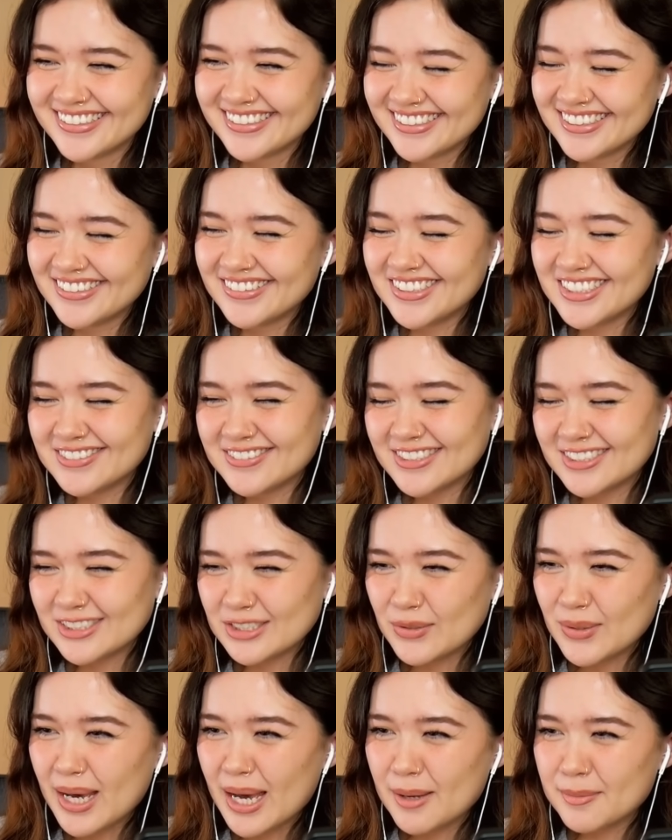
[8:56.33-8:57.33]
that makes me
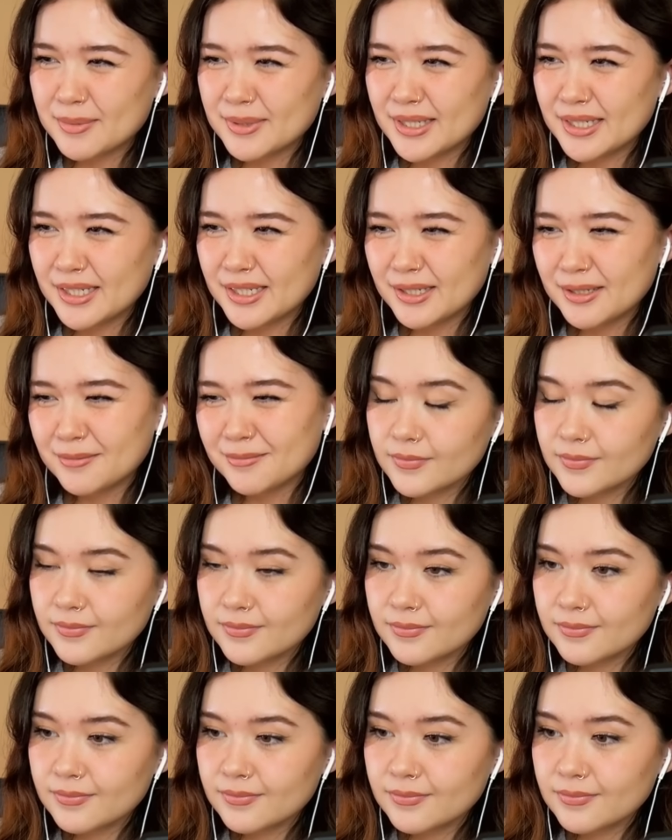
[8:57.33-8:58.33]
so happy.
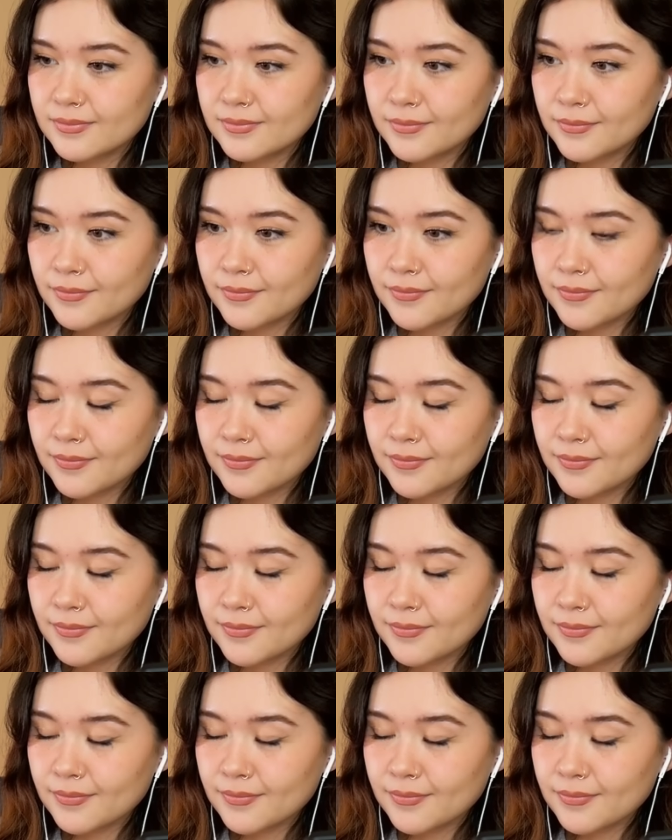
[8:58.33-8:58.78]
Yeah,